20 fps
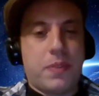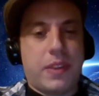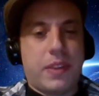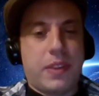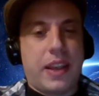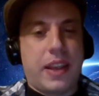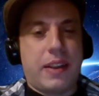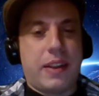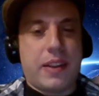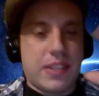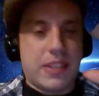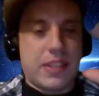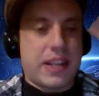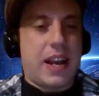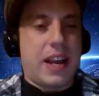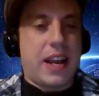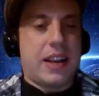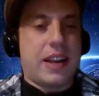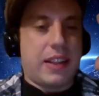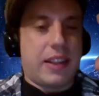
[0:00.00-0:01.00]
like because I
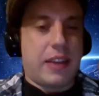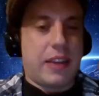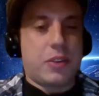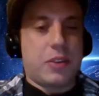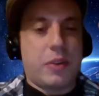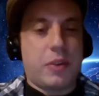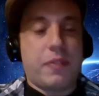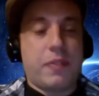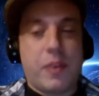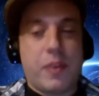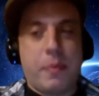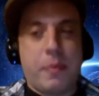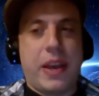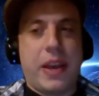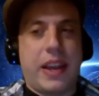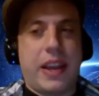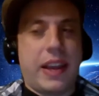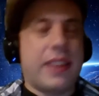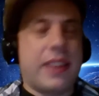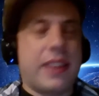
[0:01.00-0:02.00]
got into like doing
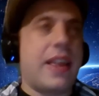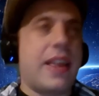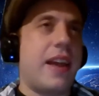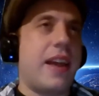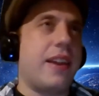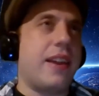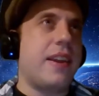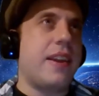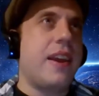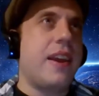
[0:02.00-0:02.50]
filmmaking, and then